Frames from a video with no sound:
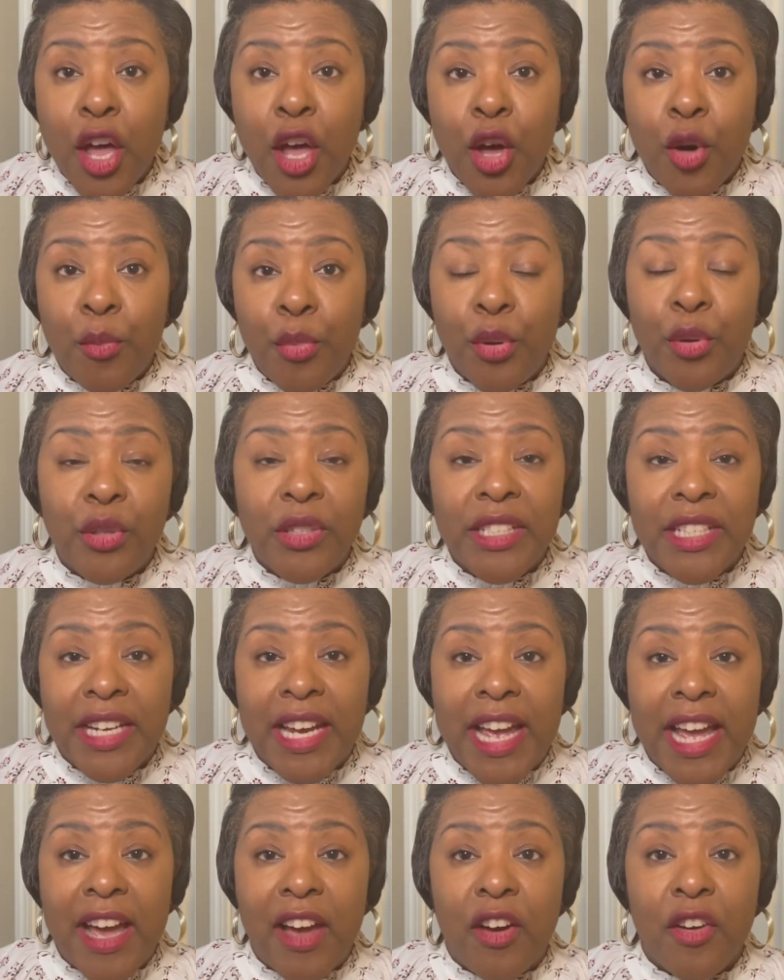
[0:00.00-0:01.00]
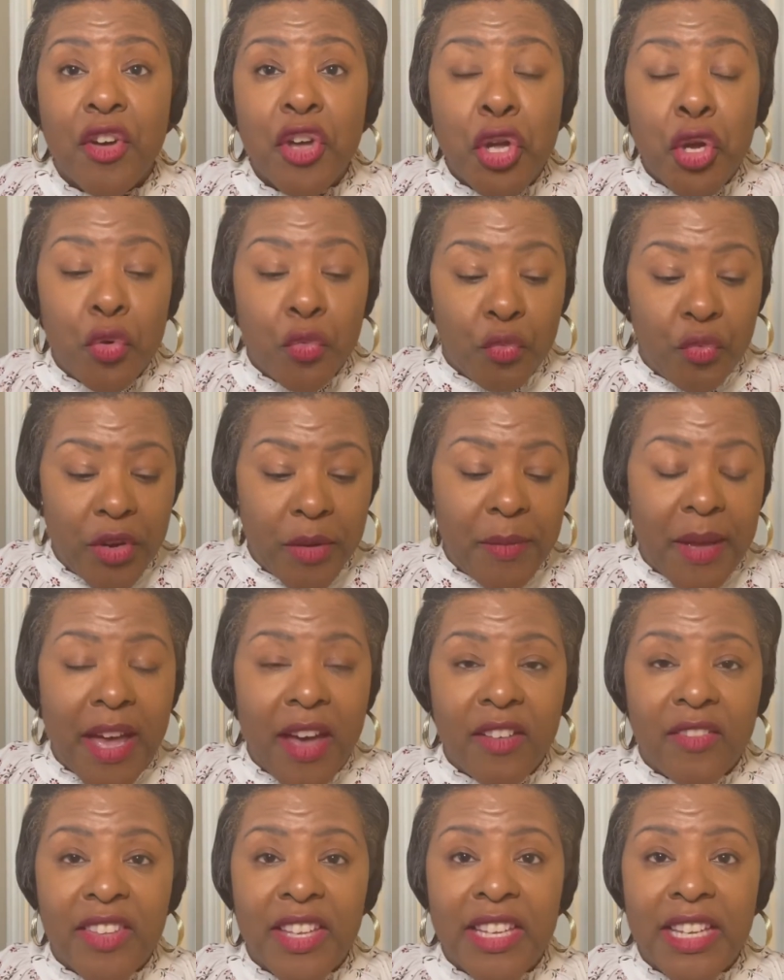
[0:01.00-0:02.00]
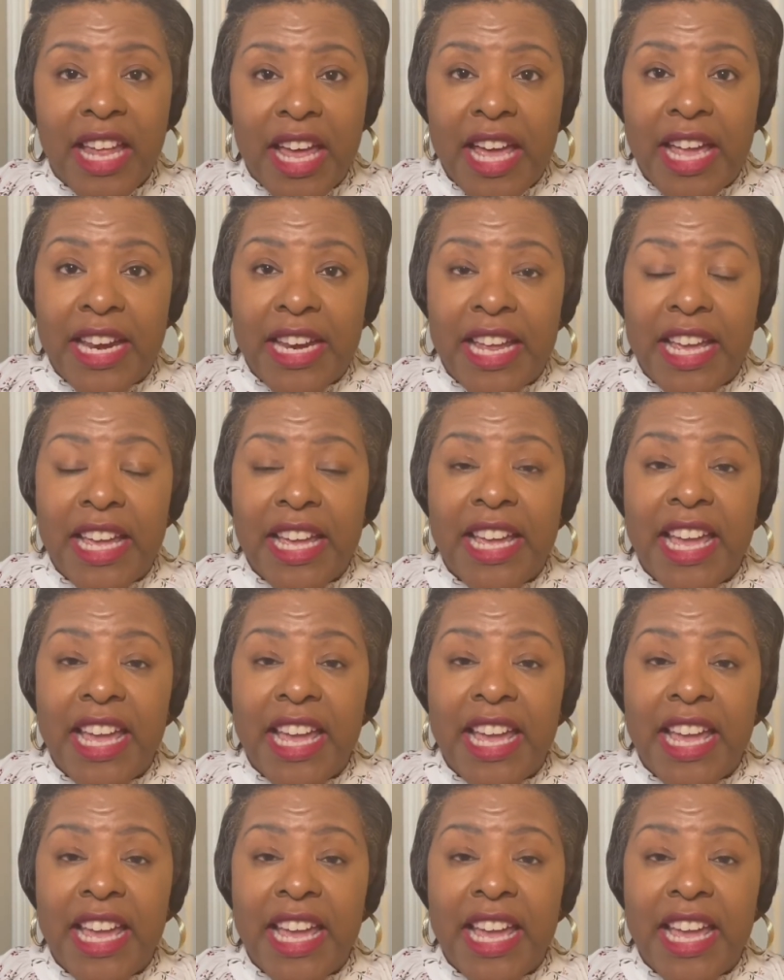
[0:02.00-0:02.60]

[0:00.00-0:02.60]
pulled it out, ripped out the lining,